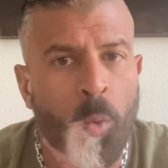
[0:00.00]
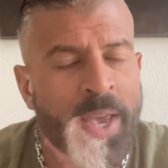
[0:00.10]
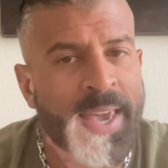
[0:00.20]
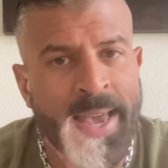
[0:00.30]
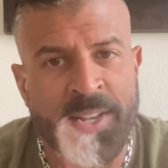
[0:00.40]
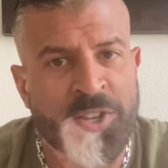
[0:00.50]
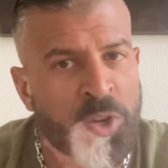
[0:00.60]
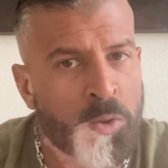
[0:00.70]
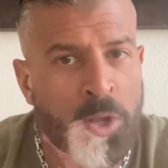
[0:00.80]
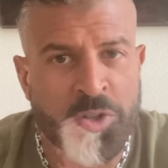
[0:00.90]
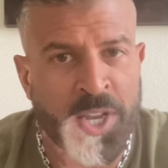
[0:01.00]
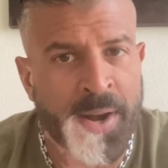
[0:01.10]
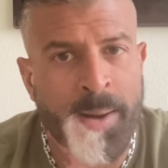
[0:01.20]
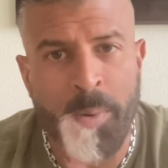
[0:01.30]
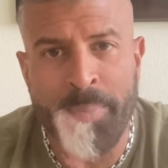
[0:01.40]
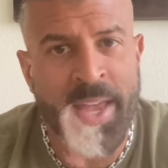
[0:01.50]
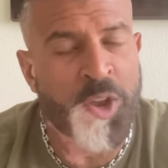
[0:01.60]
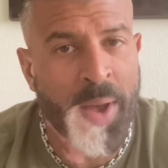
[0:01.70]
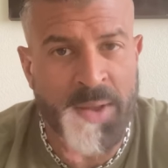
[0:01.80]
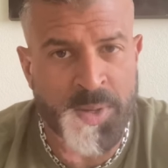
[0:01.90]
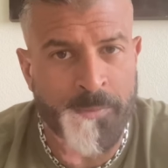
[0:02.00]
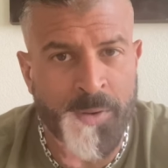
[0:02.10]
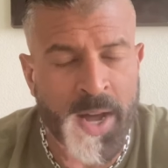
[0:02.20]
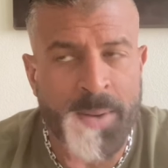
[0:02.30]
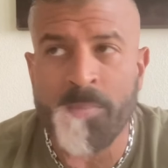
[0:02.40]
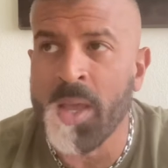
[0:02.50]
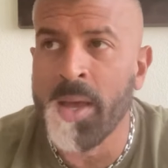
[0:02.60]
weekends, you loosen it up a bit, you have some fun.